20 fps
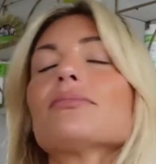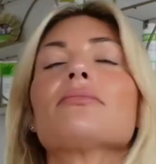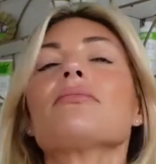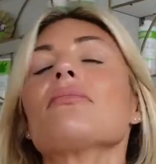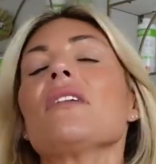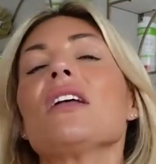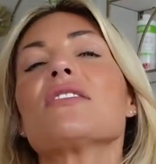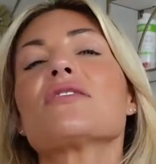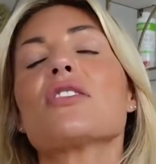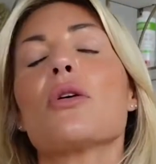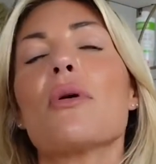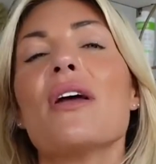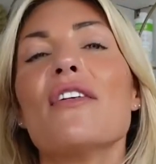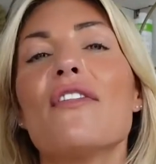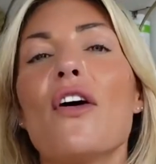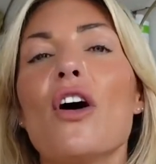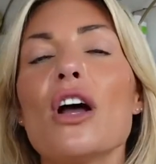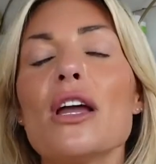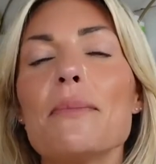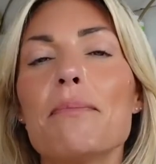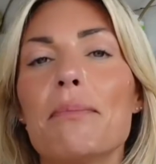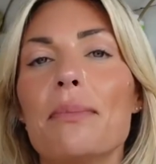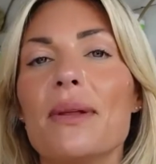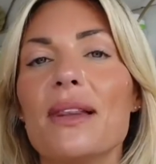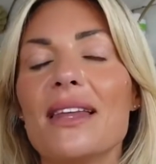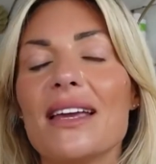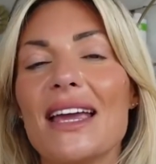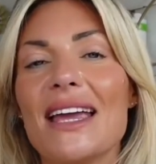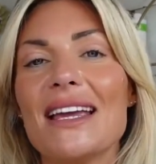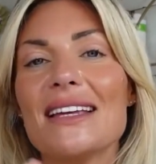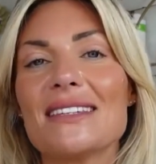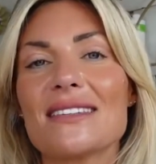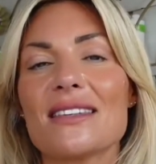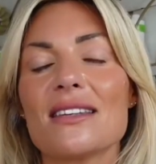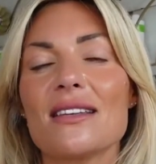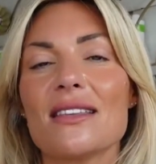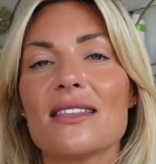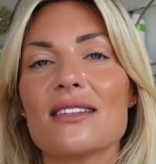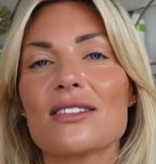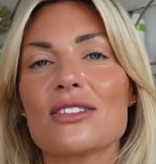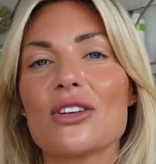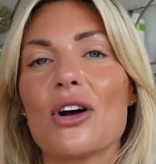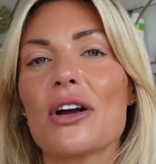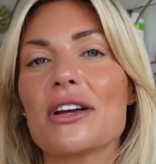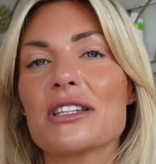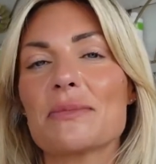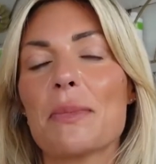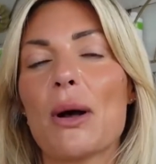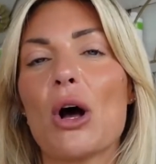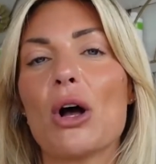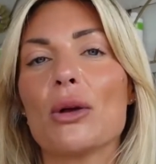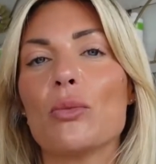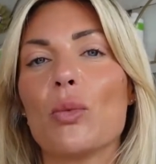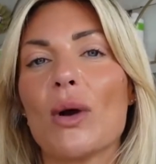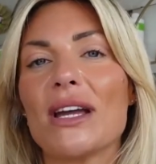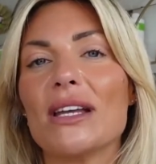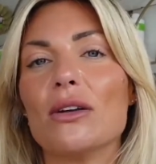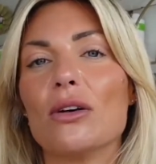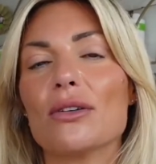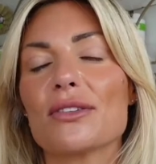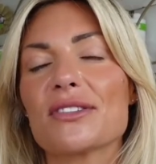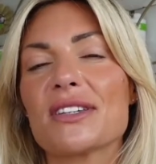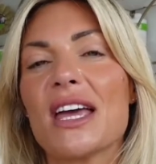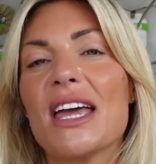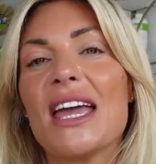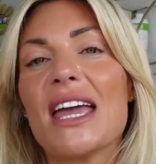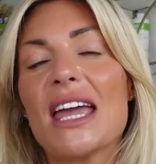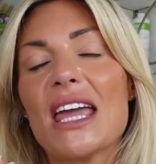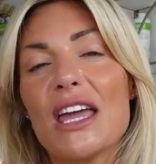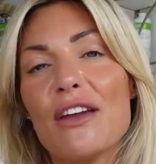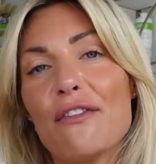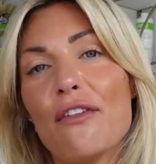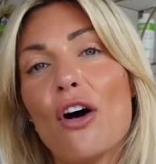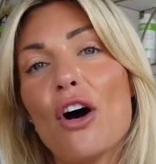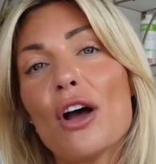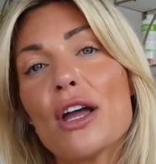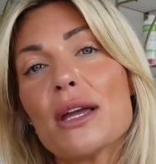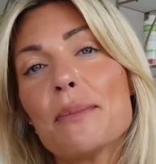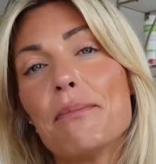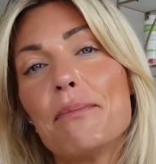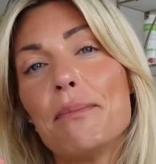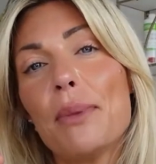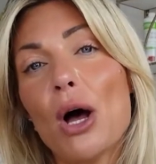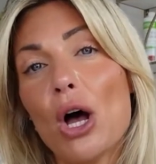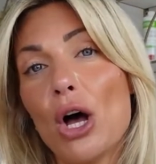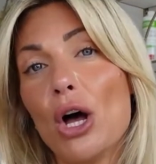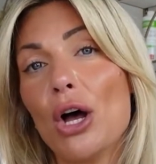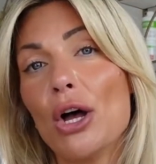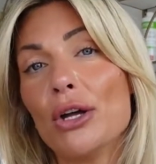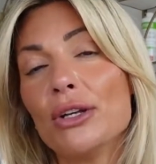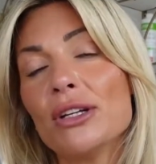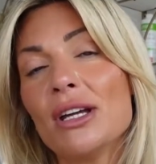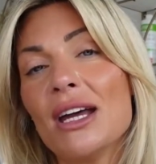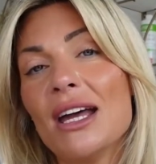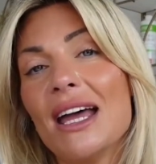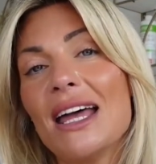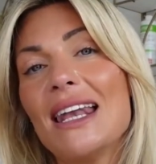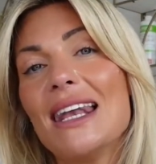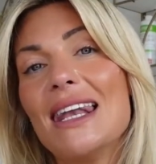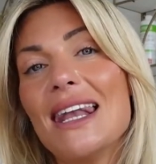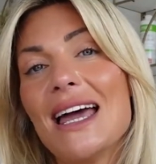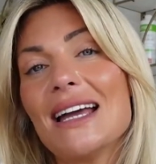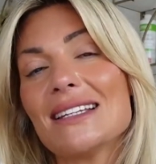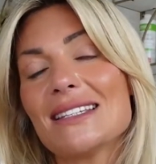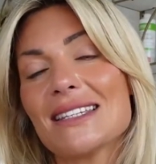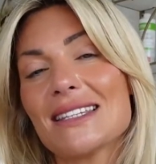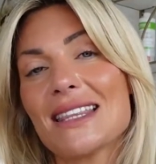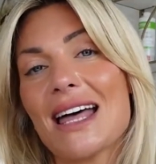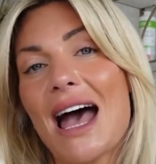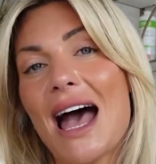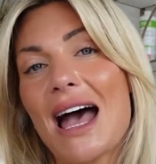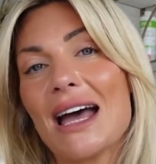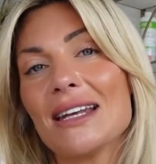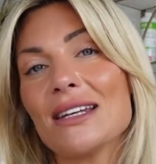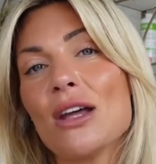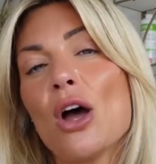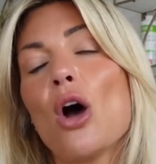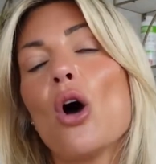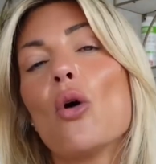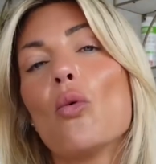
So here's the science behind weight loss. If I burn less than